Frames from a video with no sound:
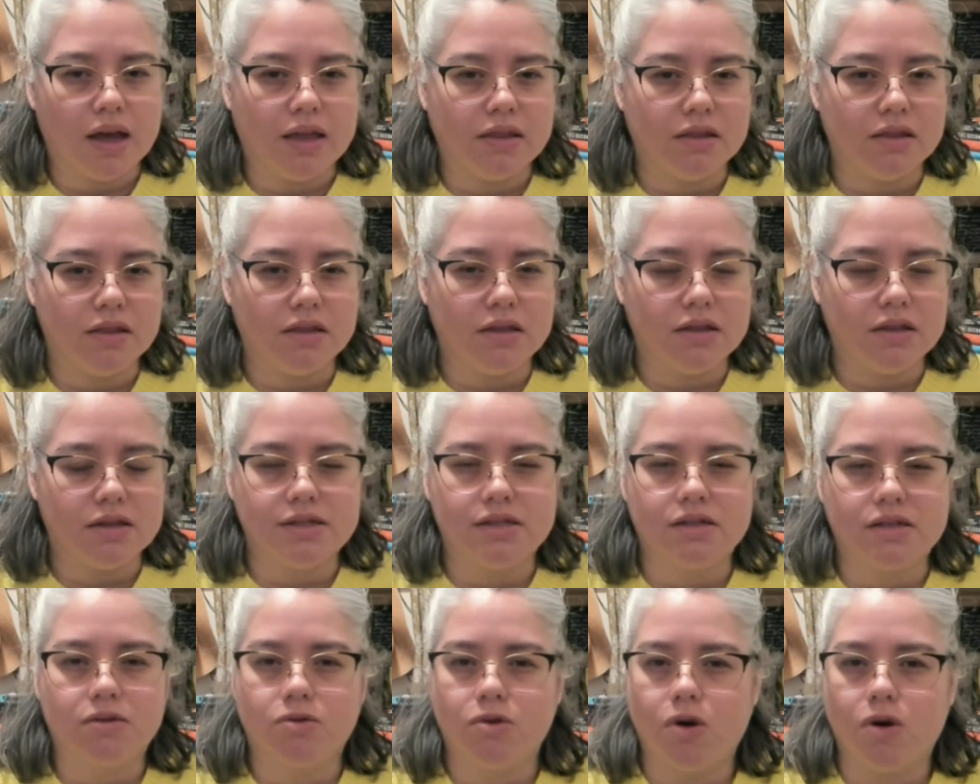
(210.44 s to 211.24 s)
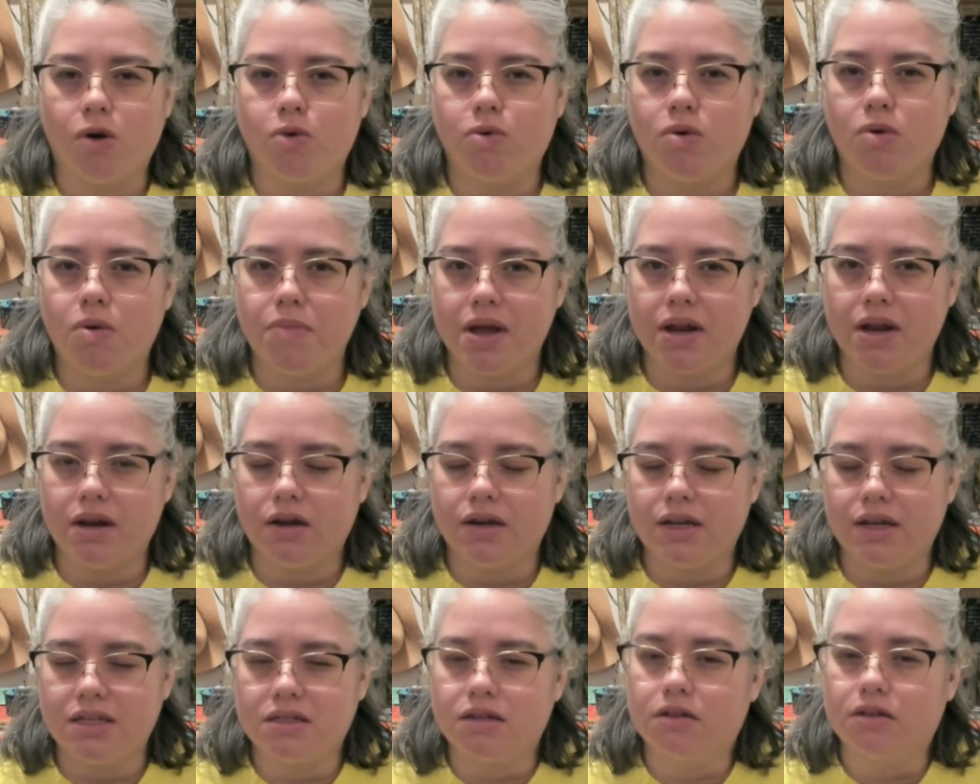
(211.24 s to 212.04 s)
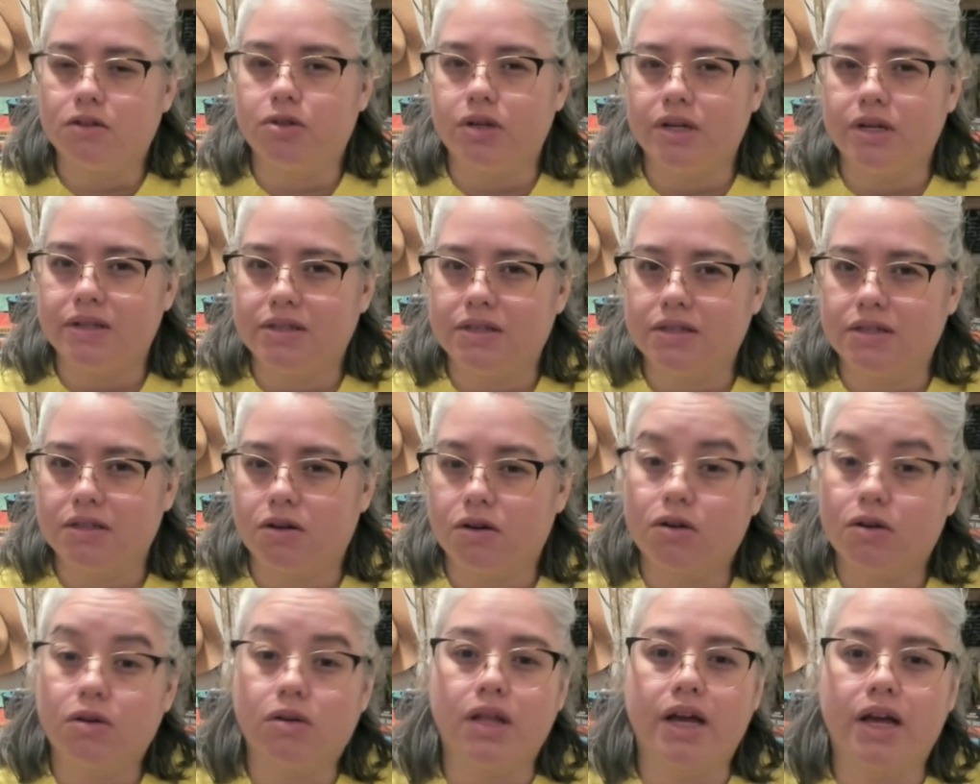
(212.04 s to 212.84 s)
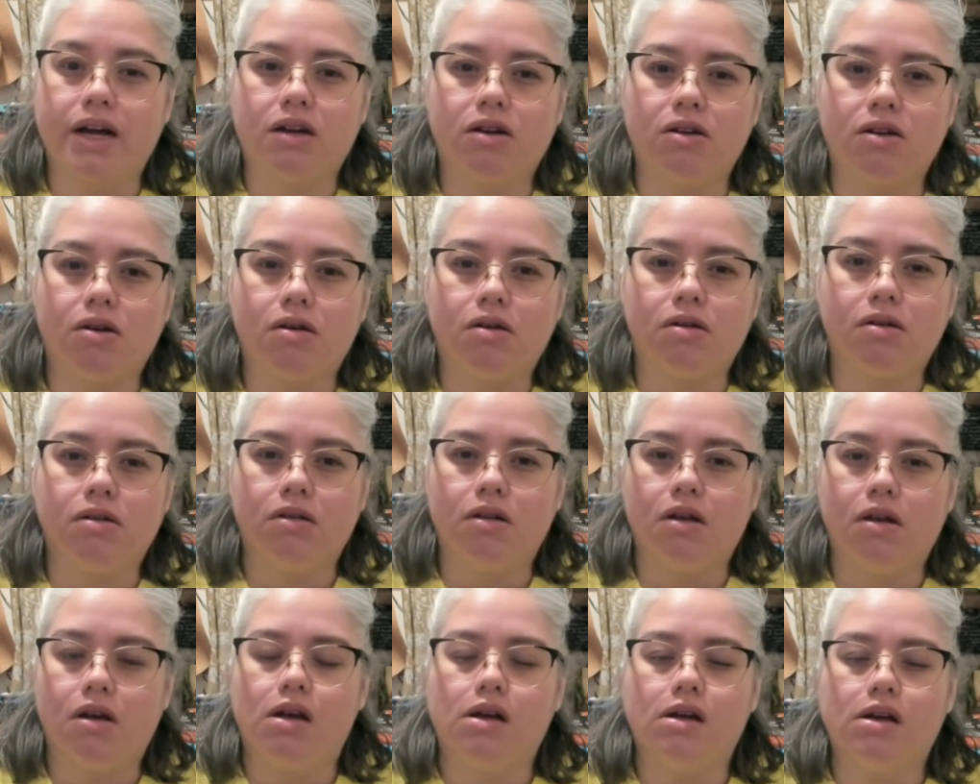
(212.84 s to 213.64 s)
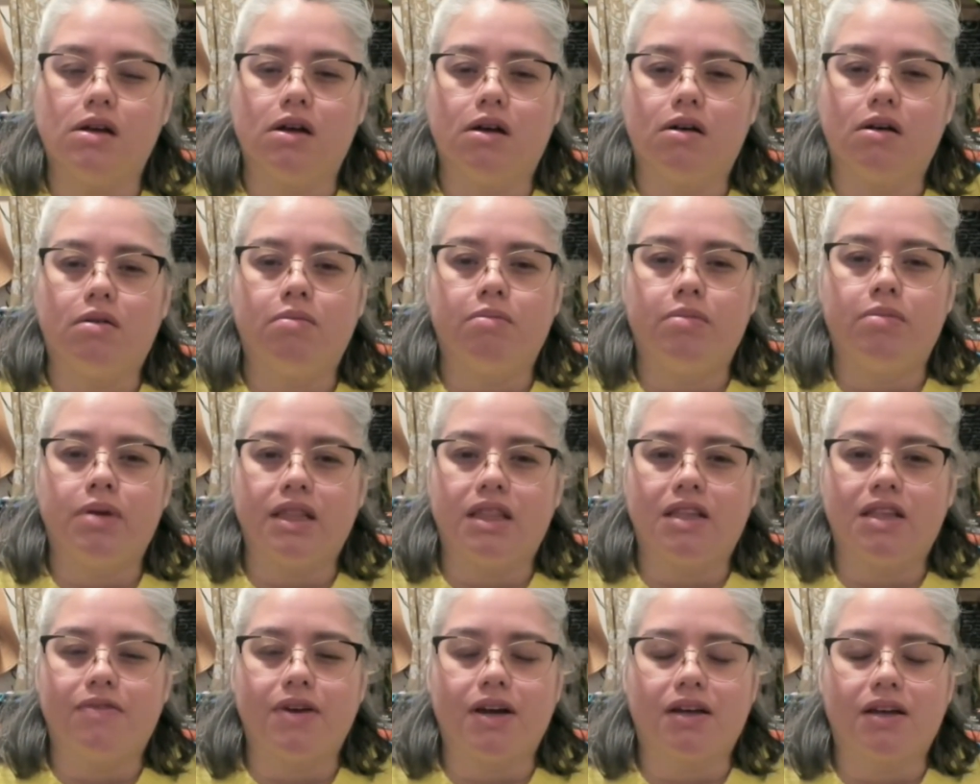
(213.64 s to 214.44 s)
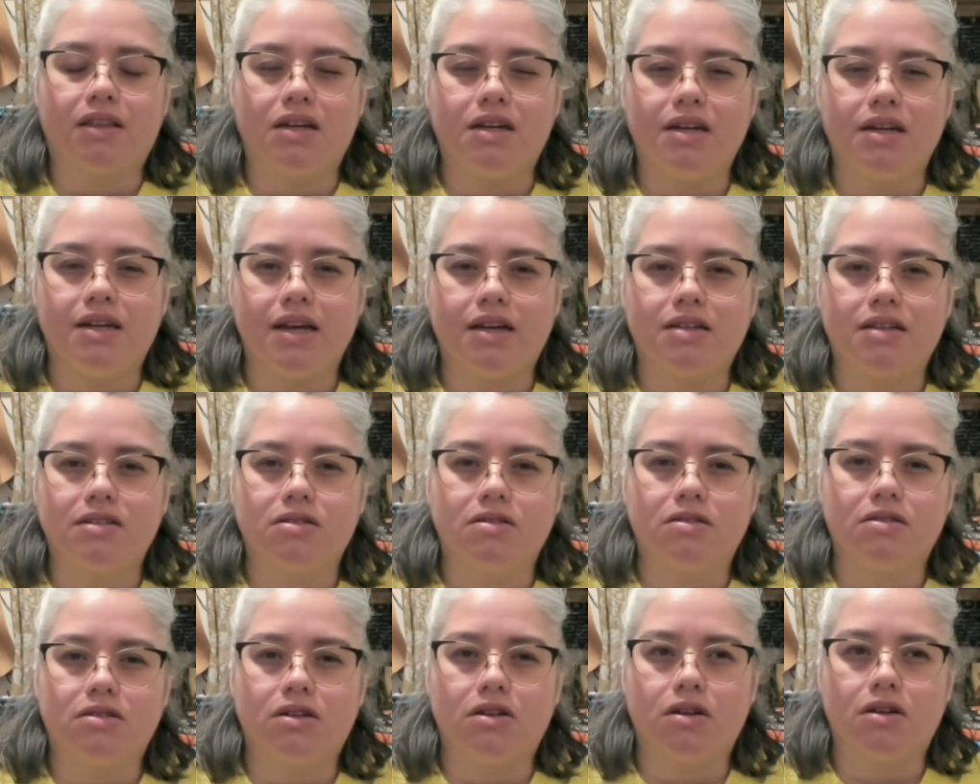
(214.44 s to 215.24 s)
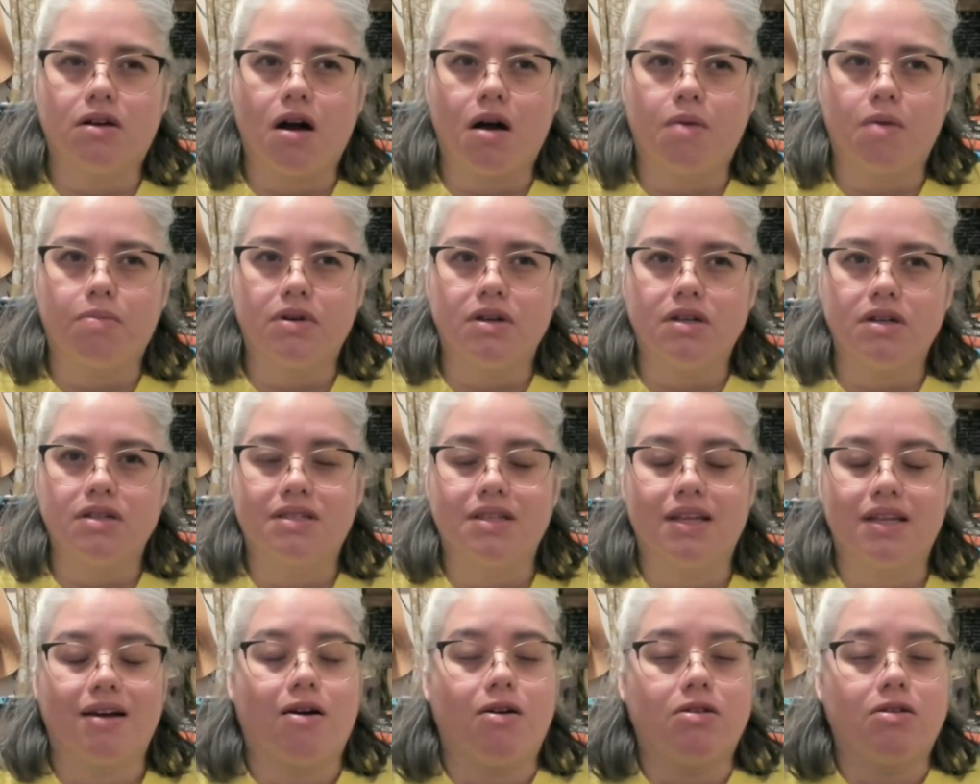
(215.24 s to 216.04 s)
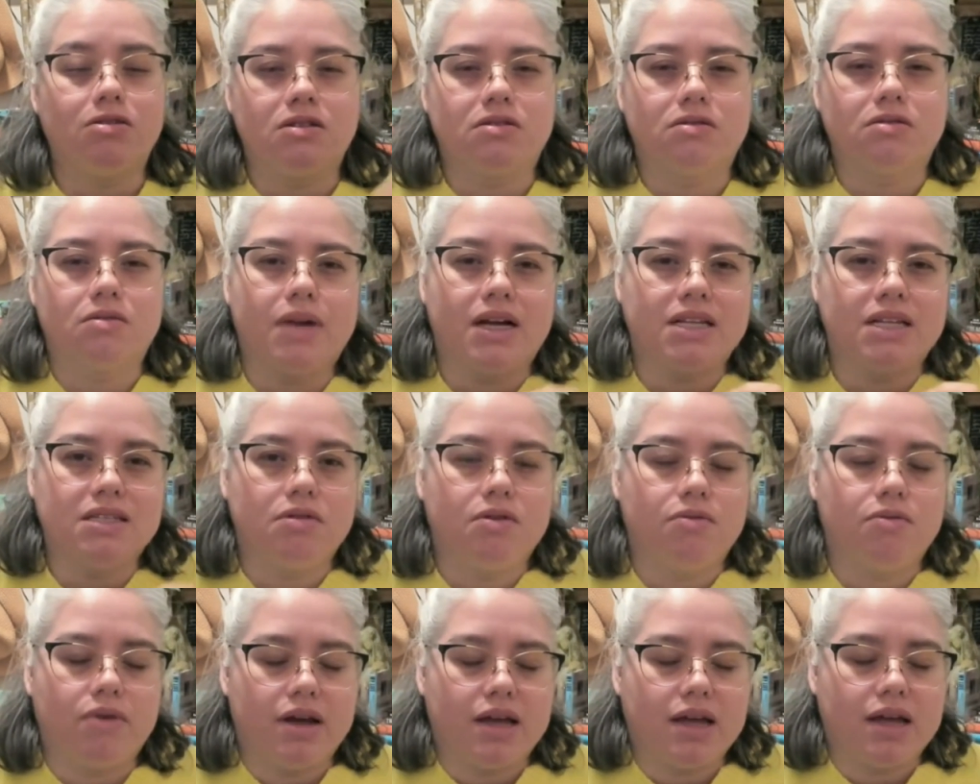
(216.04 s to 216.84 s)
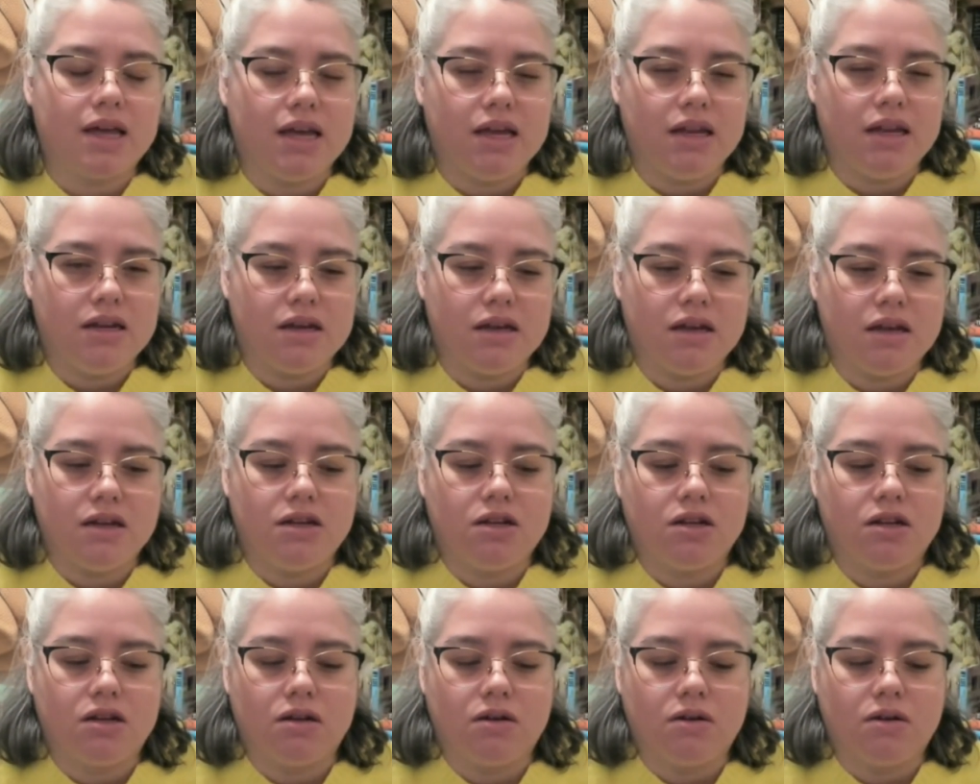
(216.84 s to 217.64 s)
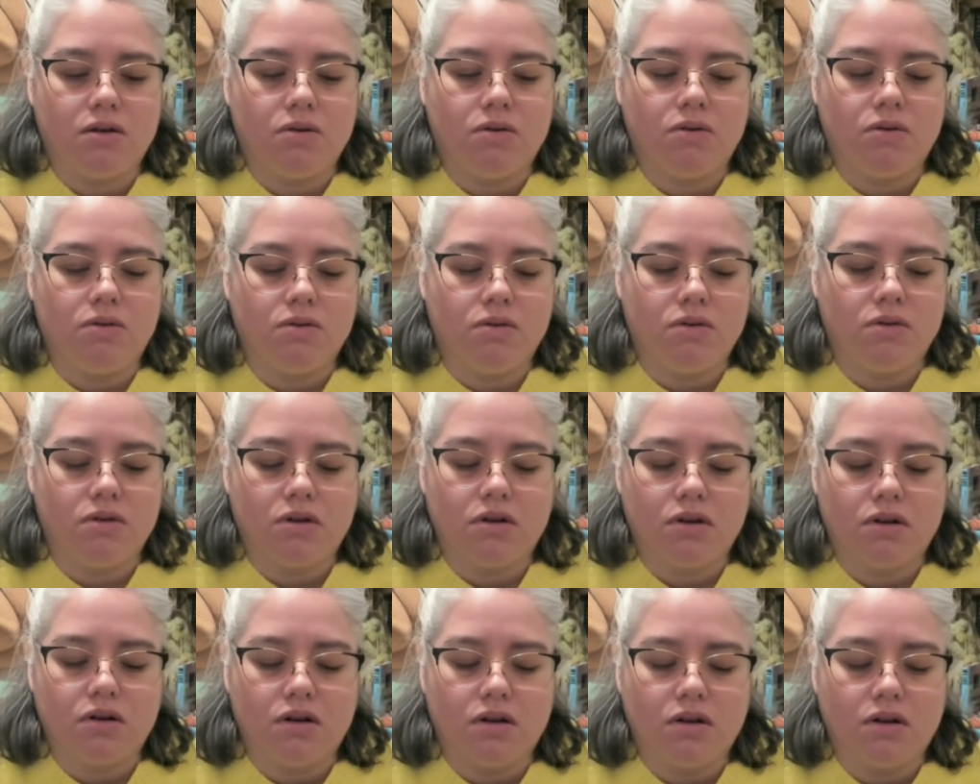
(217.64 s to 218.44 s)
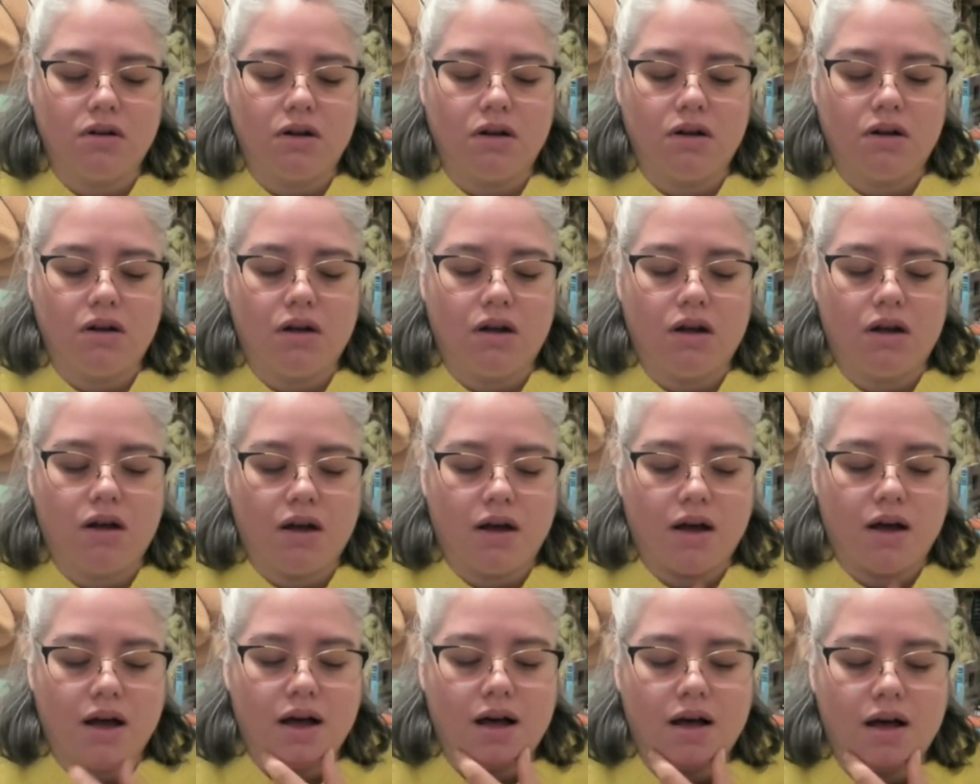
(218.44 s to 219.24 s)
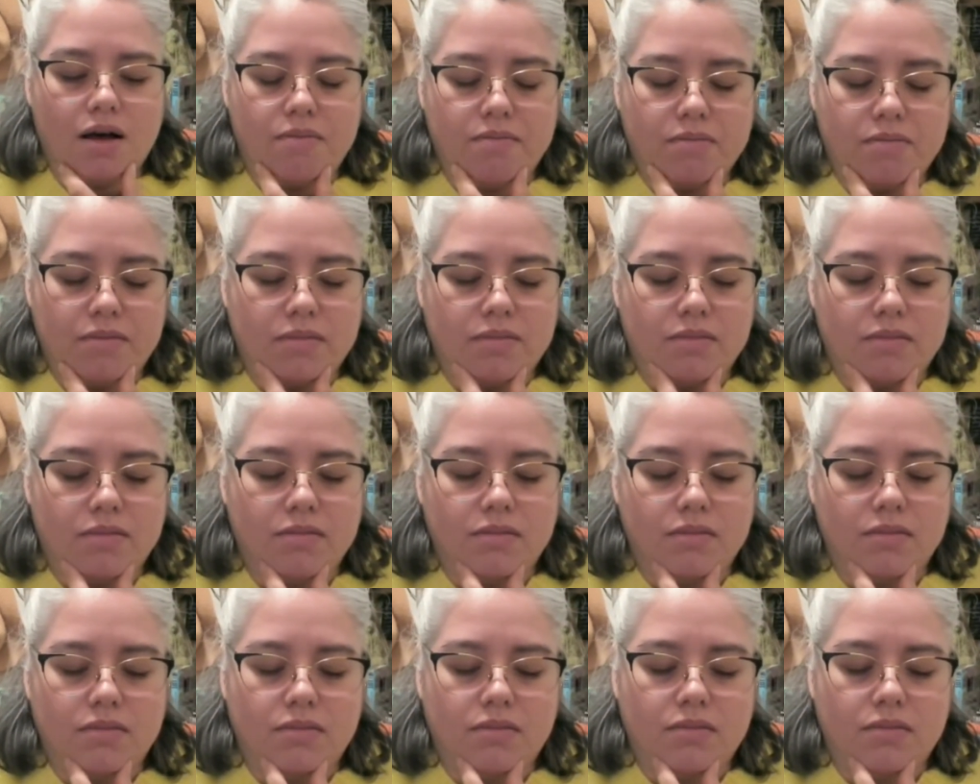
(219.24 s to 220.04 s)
And this is a grown woman and he still treats her like a doll. But the fact that he takes her to operas, that also reminds me what he did to um